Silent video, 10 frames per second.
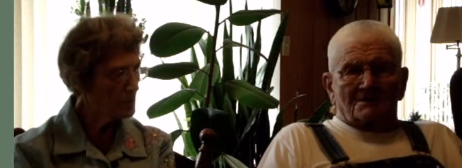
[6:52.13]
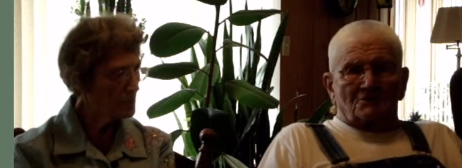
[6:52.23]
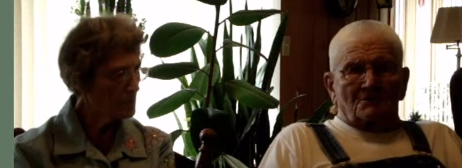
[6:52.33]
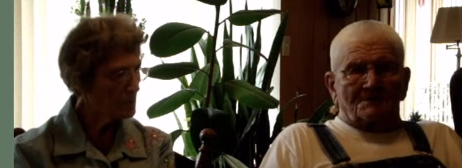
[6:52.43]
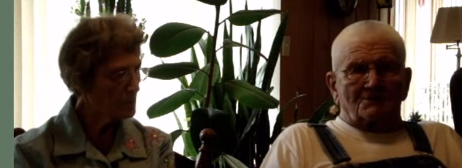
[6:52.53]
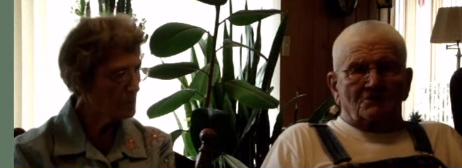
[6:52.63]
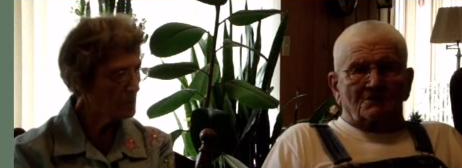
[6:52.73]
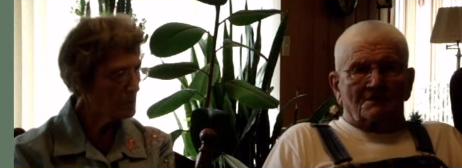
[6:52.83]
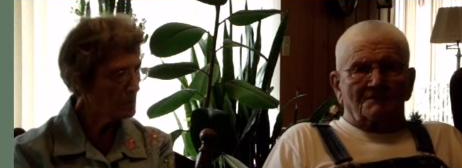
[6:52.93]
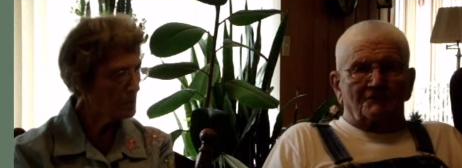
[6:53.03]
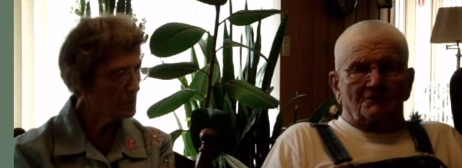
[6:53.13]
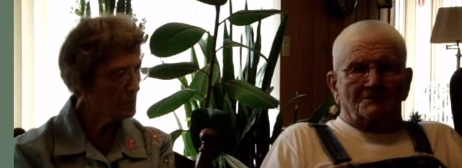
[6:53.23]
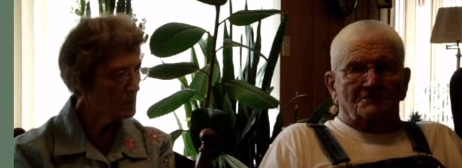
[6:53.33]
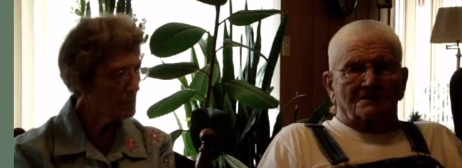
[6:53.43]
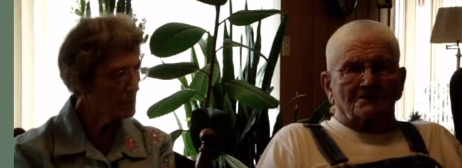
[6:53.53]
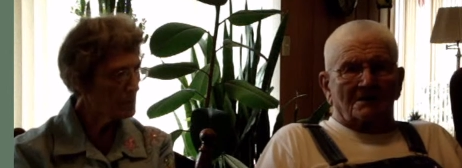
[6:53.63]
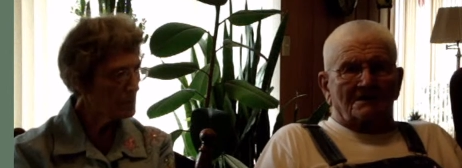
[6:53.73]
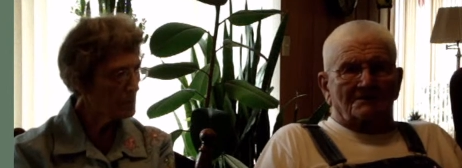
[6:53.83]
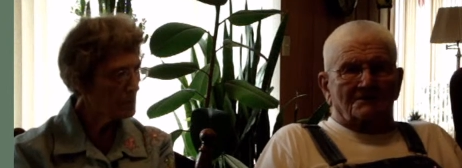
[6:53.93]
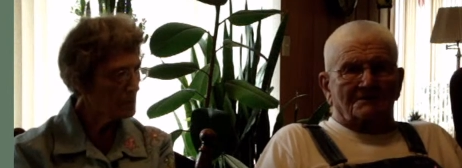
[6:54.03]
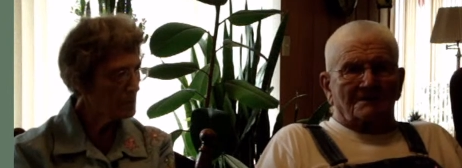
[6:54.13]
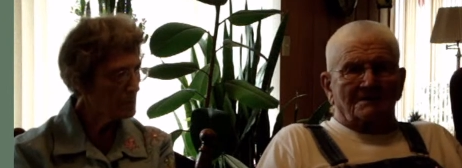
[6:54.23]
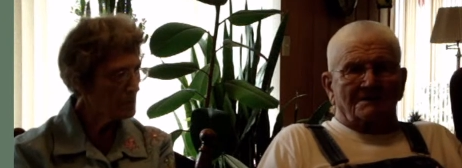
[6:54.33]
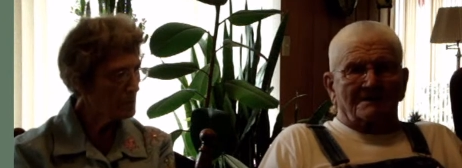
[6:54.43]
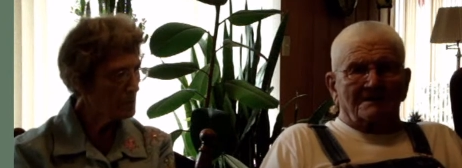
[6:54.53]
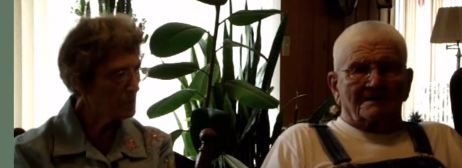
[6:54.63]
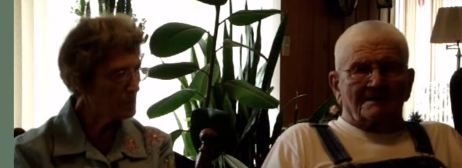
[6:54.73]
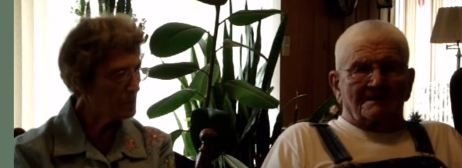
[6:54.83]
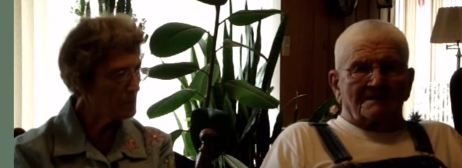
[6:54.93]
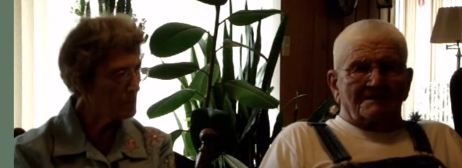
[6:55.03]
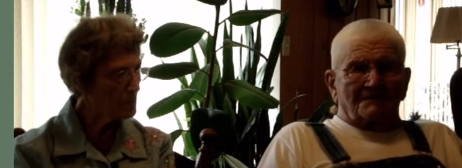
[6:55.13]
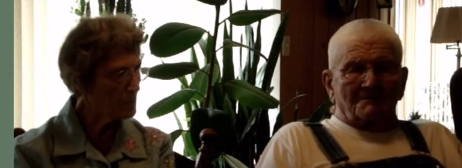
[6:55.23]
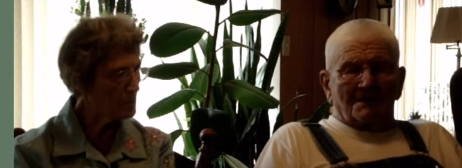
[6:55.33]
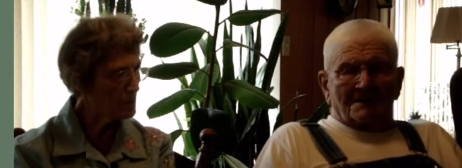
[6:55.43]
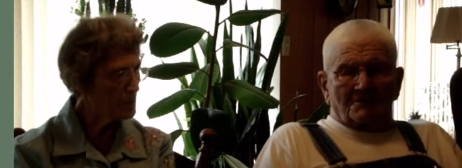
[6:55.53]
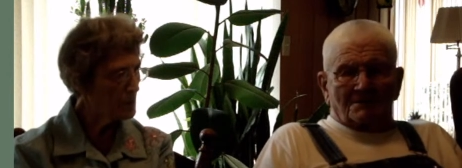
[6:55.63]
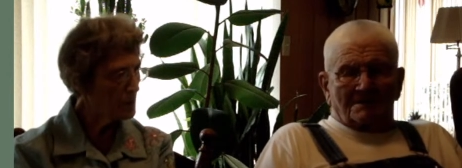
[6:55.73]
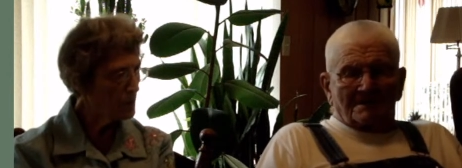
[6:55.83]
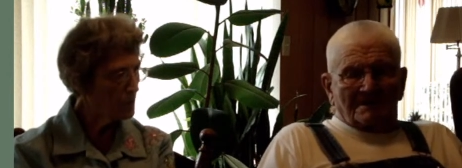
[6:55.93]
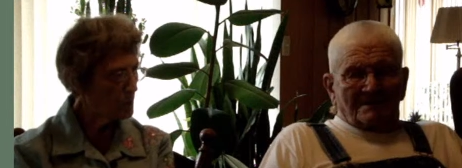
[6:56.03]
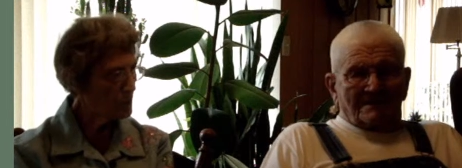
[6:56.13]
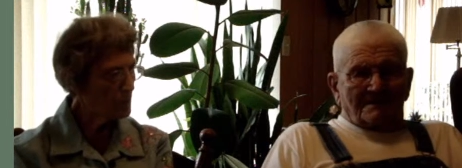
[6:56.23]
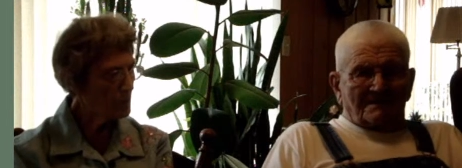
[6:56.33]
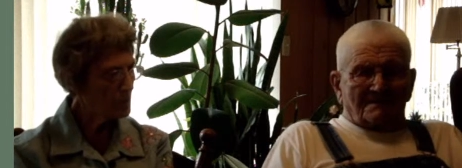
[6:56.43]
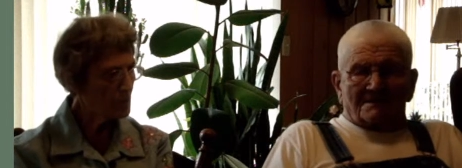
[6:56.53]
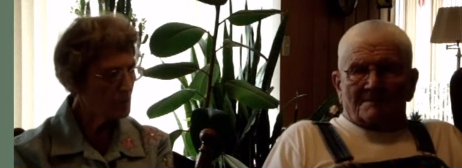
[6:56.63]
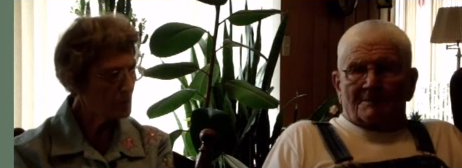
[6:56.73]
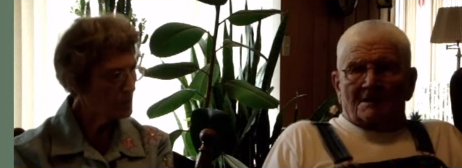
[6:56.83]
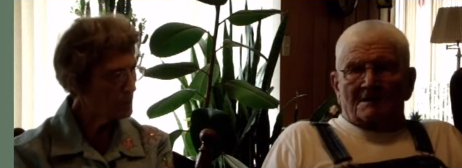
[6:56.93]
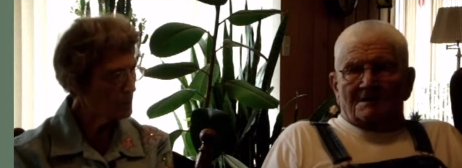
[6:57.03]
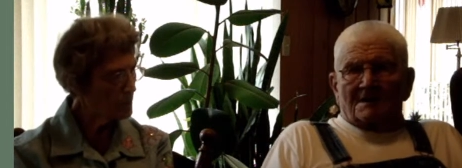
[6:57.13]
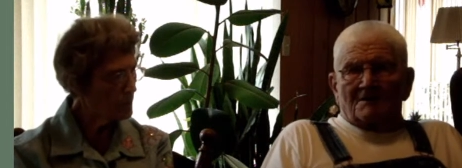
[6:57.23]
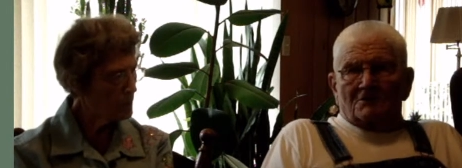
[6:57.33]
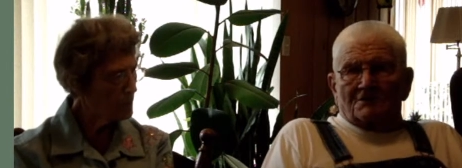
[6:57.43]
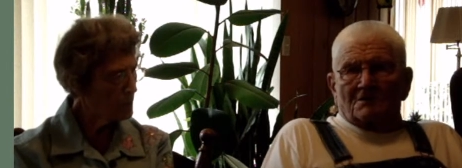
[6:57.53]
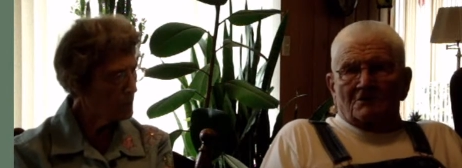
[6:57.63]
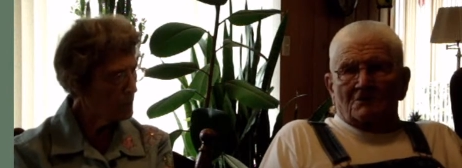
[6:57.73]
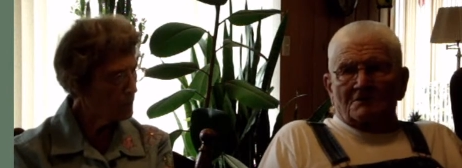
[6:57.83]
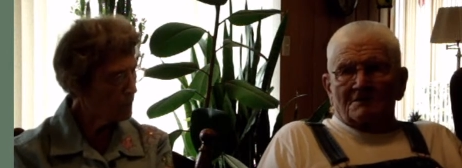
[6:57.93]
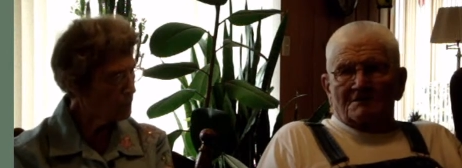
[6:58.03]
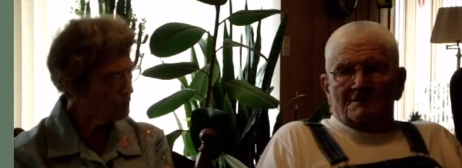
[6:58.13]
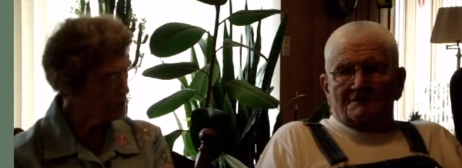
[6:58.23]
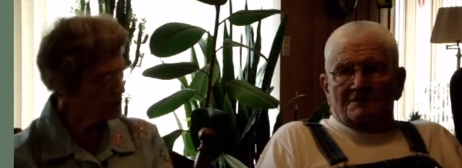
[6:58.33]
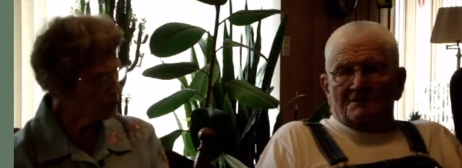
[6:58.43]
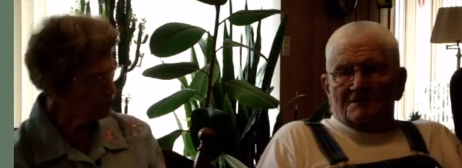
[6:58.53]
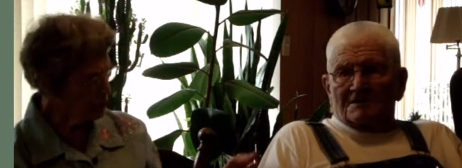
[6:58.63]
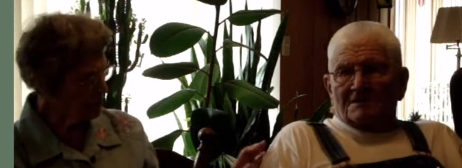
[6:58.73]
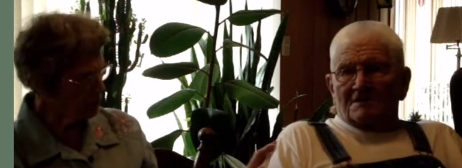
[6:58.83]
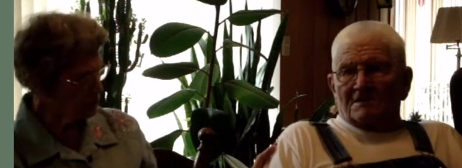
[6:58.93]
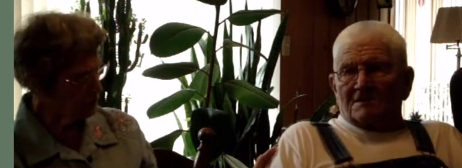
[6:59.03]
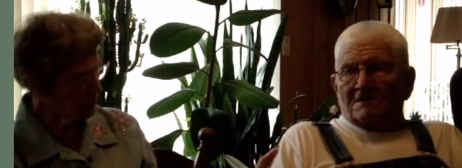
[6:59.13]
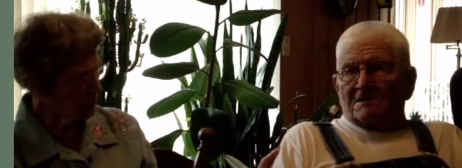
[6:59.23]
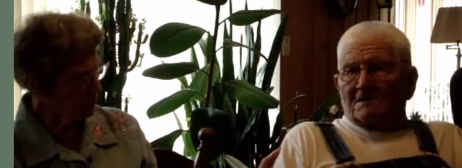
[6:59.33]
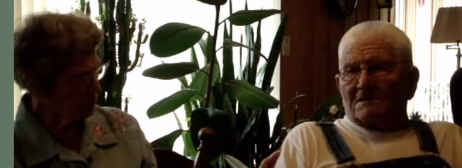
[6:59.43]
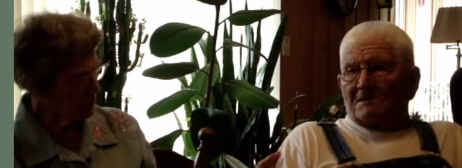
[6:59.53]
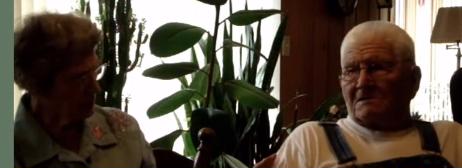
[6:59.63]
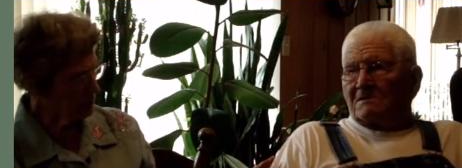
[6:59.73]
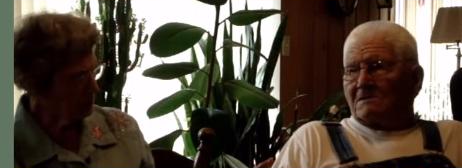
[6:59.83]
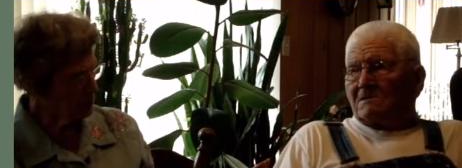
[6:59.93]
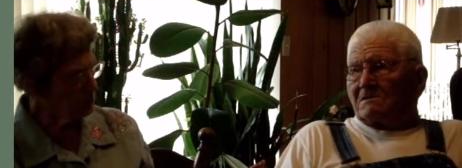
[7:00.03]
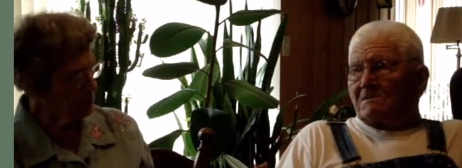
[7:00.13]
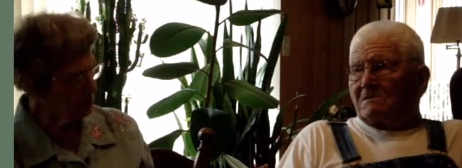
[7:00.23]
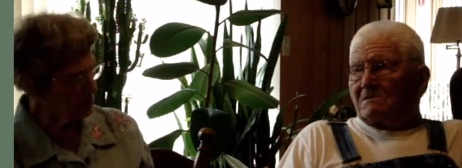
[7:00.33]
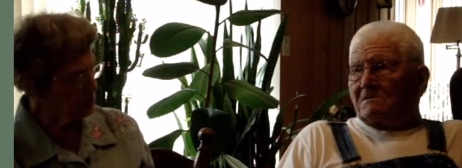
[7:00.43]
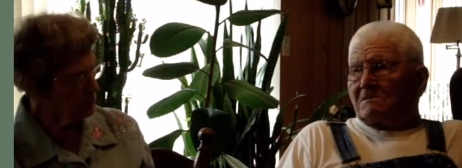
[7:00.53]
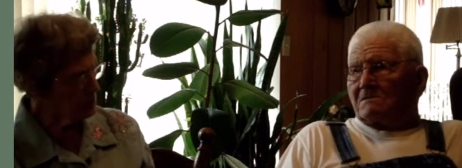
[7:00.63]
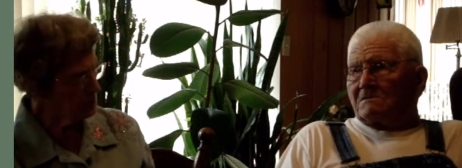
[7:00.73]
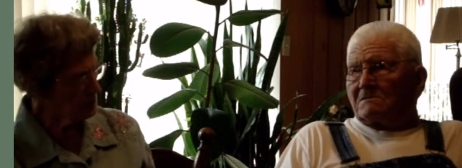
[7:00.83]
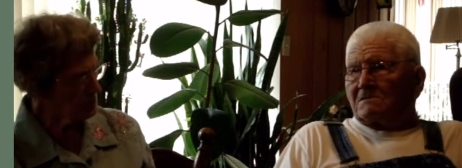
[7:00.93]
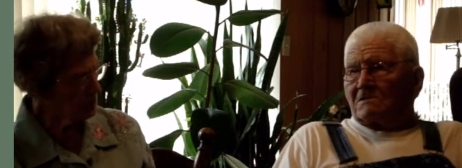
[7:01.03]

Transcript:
Speaker 1: so much a ton for it, six dollars a ton for blackwood. You peddle it out, you know.
Speaker 2: What were they doing? Something make you building buildings?